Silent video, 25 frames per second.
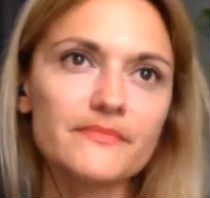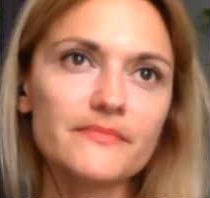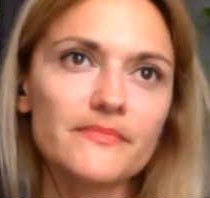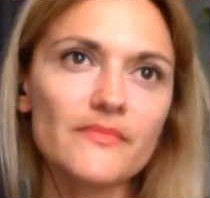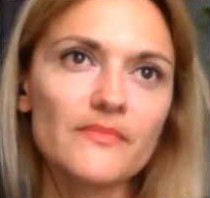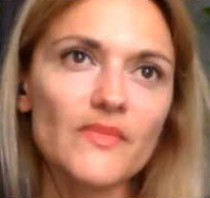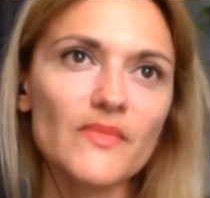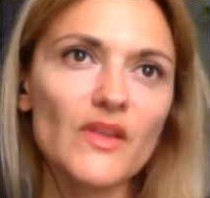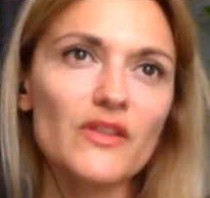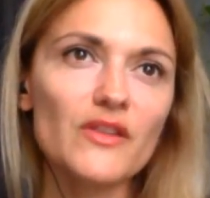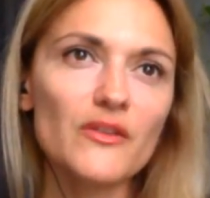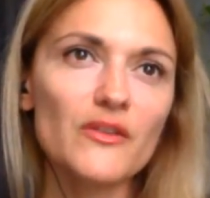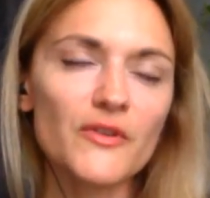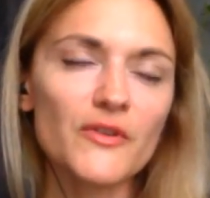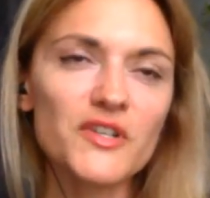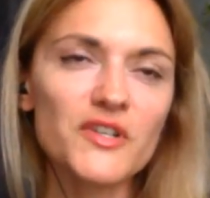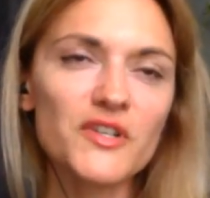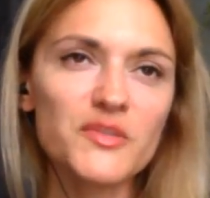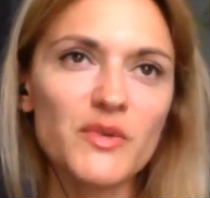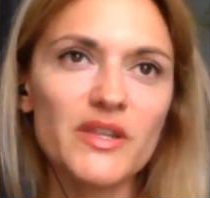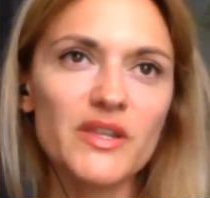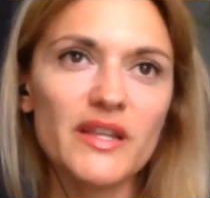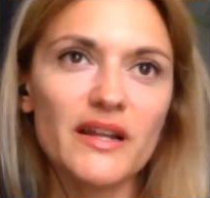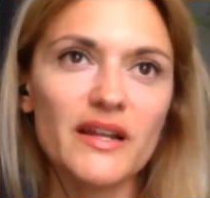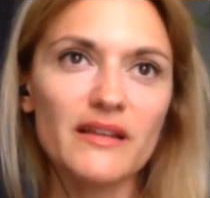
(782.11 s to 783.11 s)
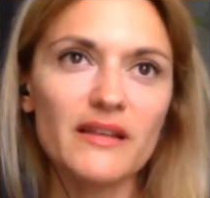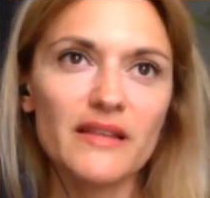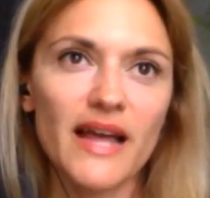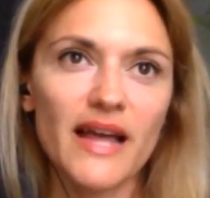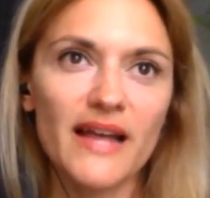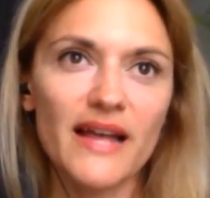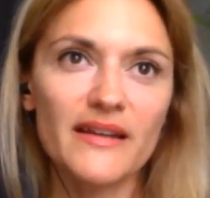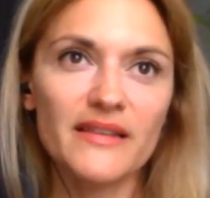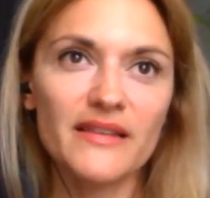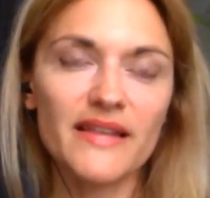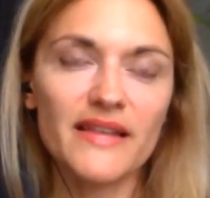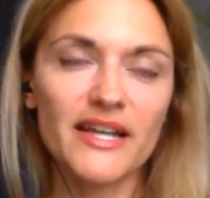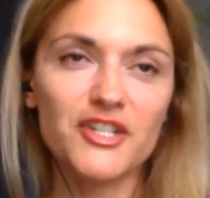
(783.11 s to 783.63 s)
the first one that I
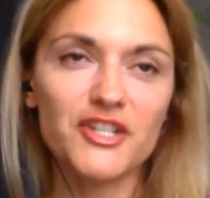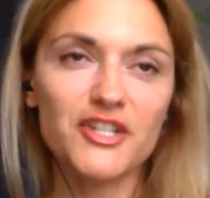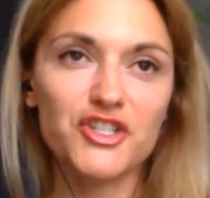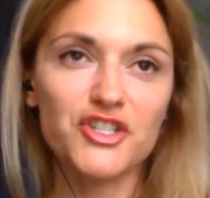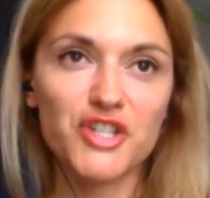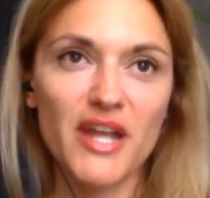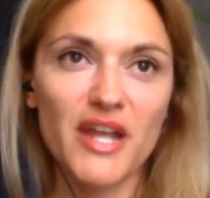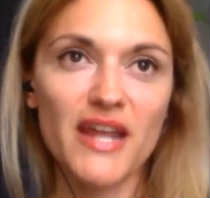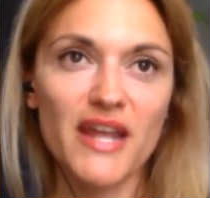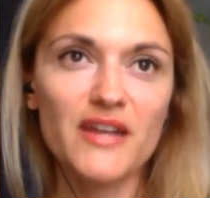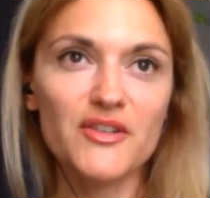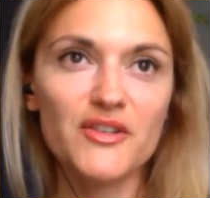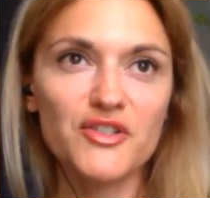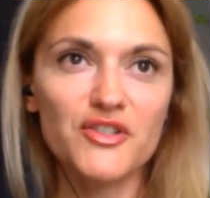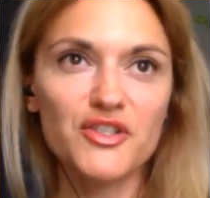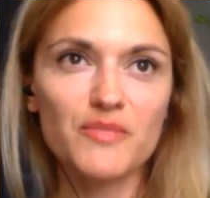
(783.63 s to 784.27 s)
landed that changed